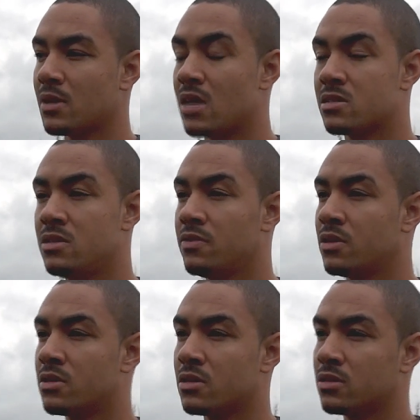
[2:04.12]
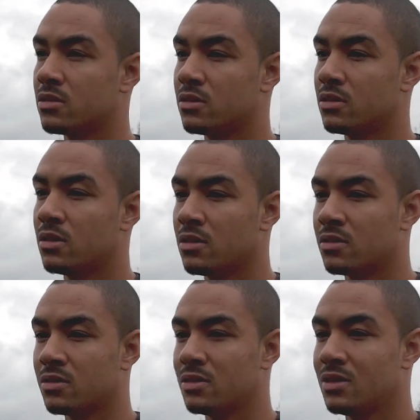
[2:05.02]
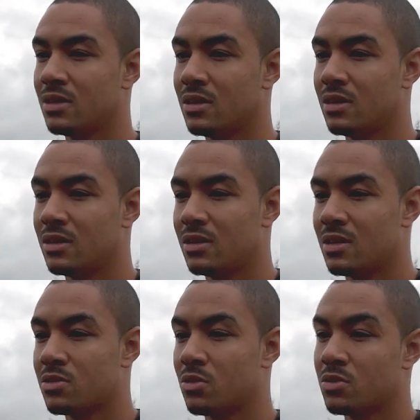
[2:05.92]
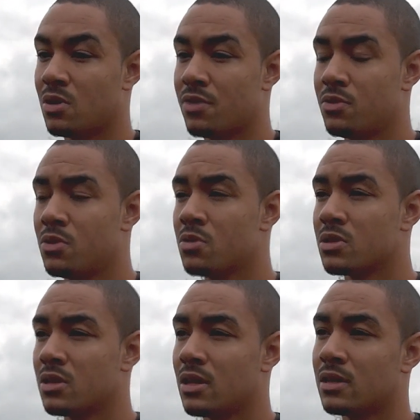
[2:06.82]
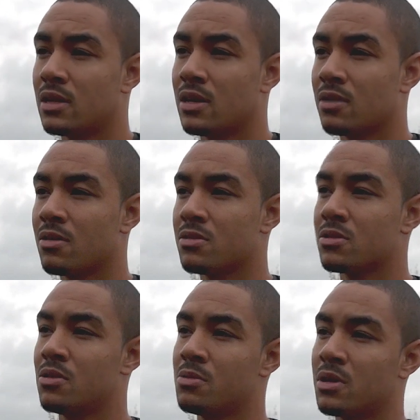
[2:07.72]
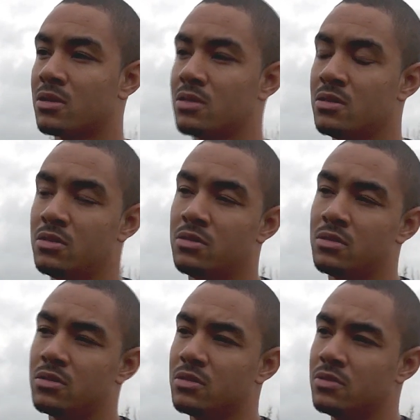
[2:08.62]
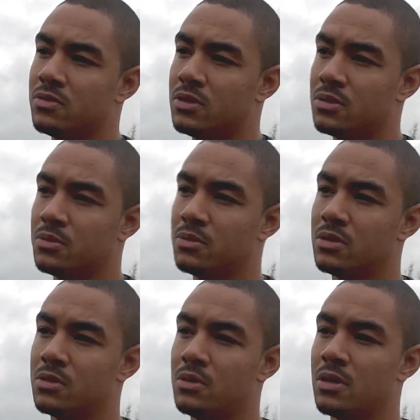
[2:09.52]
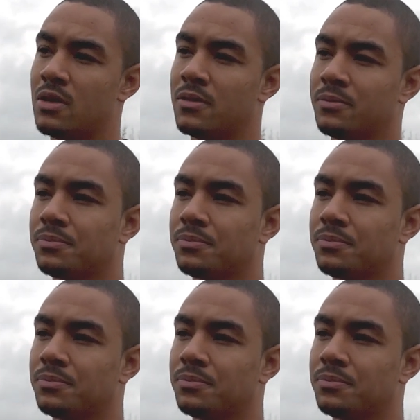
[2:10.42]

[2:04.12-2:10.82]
at Stevenage, and you know, I scored quite a few goals at that ground, so I hope that continues for this weekend.